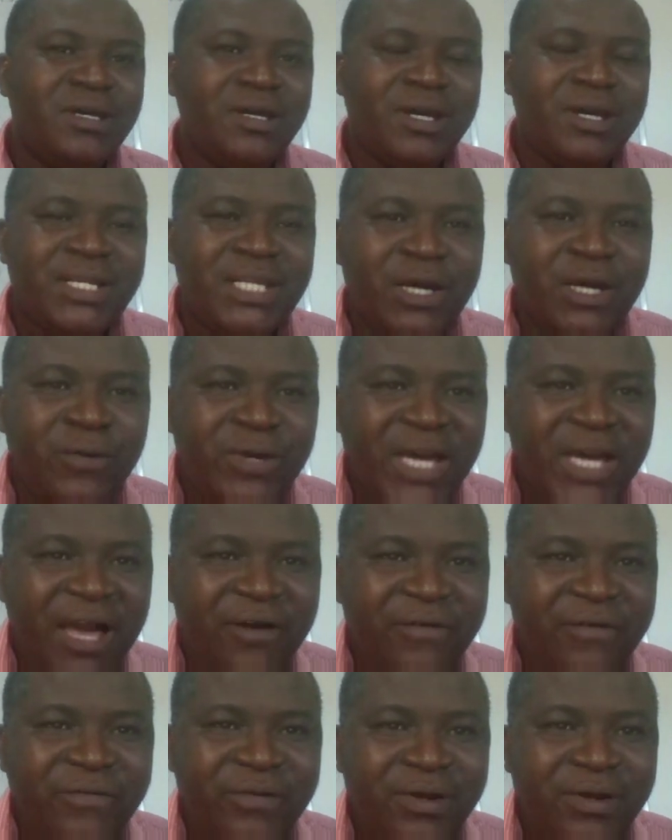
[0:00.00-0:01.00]
Then we
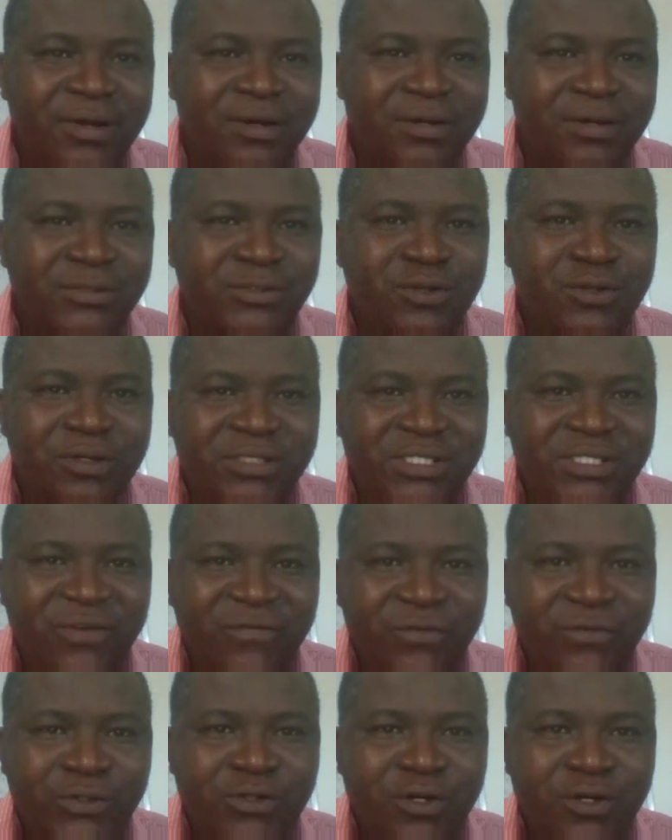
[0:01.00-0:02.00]
have
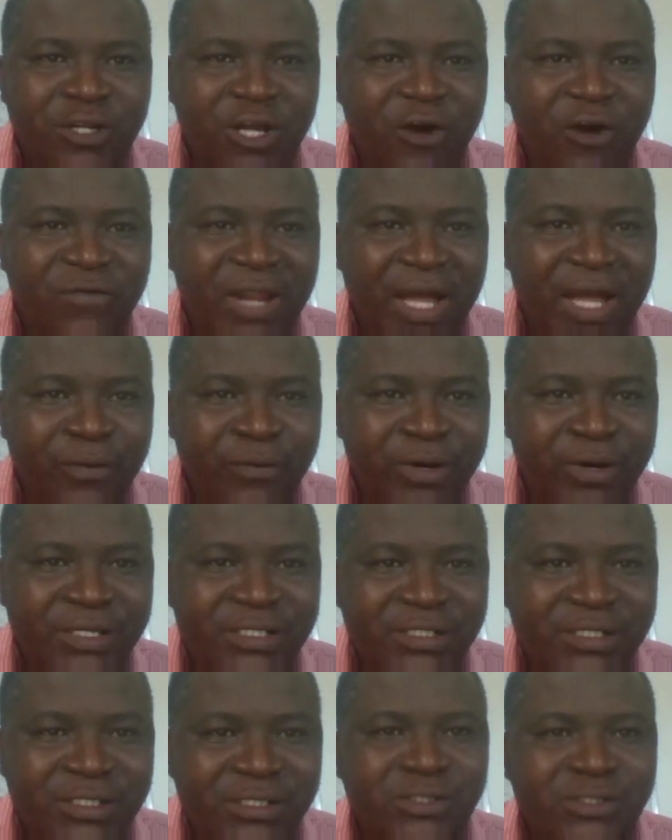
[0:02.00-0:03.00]
GV Journal of
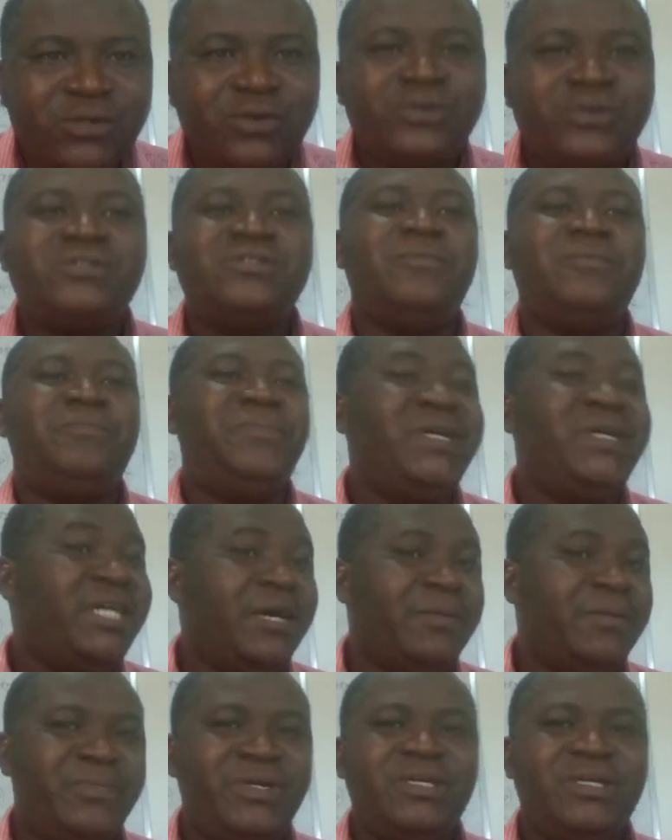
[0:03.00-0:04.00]
Language shows
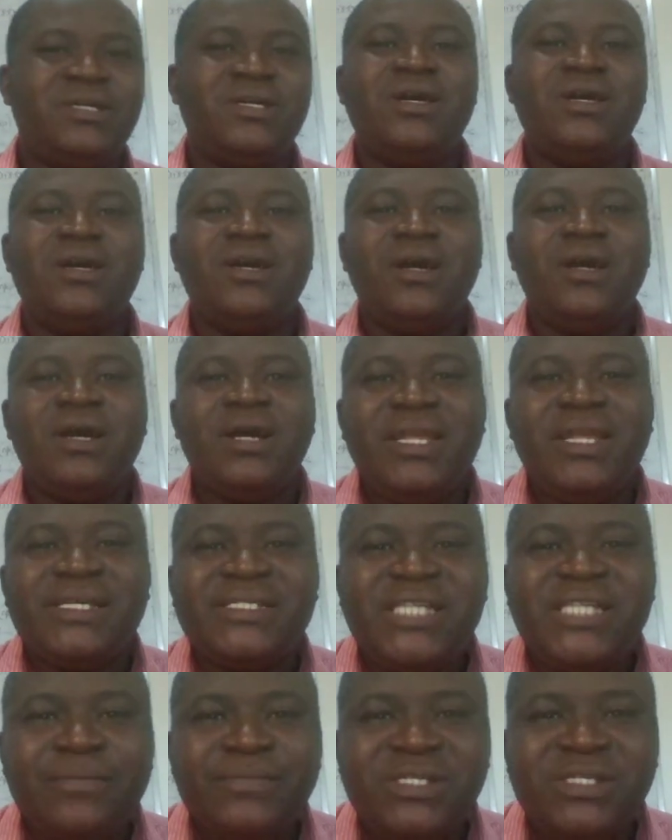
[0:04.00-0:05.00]
PKP. The
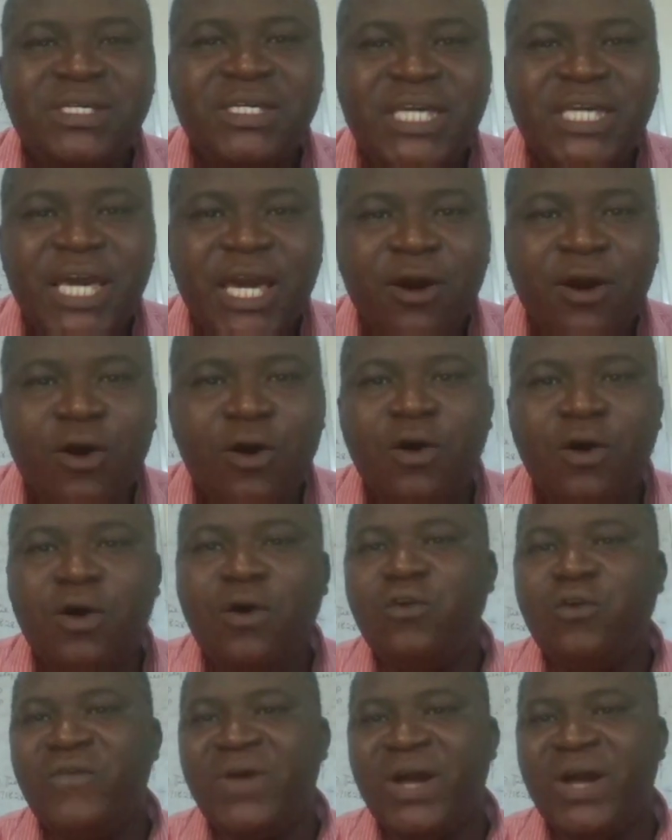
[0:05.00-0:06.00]
same thing here
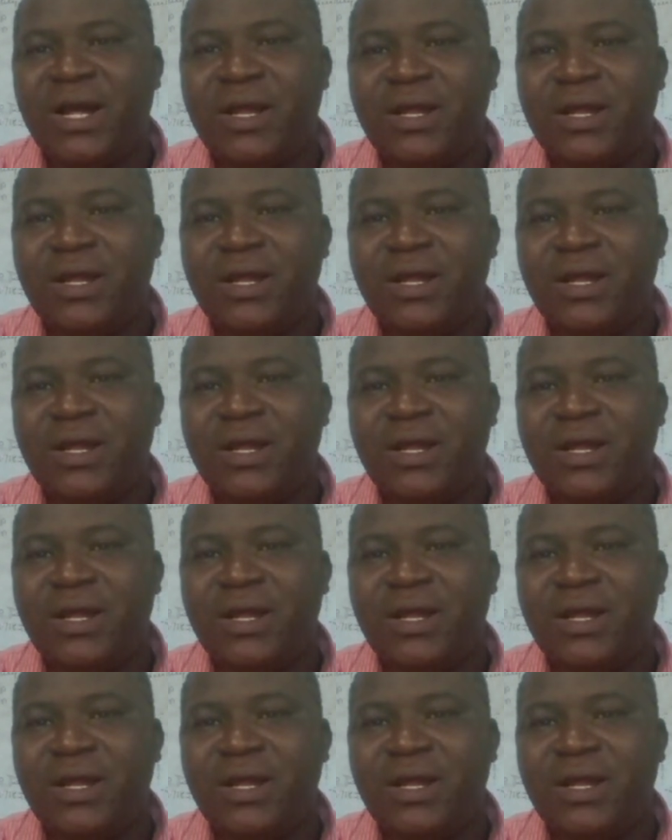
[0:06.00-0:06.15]
all over.